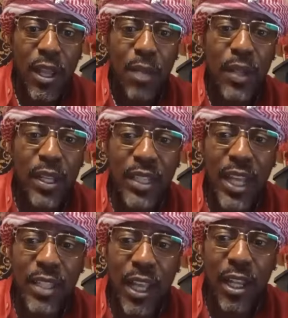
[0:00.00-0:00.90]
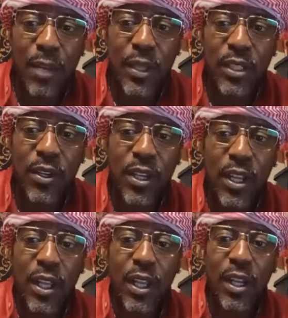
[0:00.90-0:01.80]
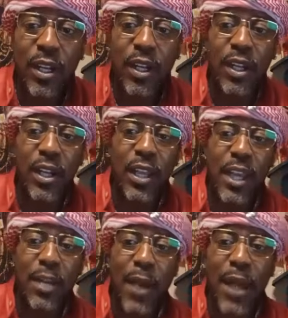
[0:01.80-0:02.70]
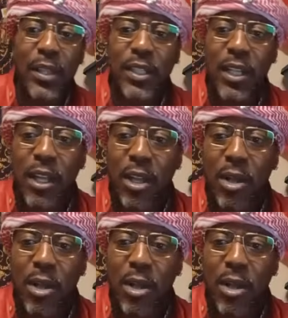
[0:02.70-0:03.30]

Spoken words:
because that's elementary etymology.